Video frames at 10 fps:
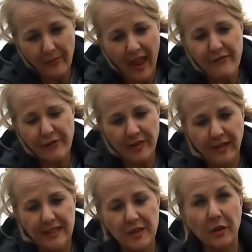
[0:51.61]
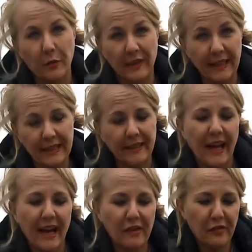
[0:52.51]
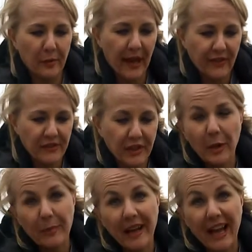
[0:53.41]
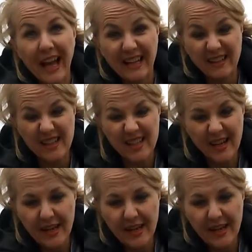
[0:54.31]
Everything is cut with a little knife, we have to cut by hand.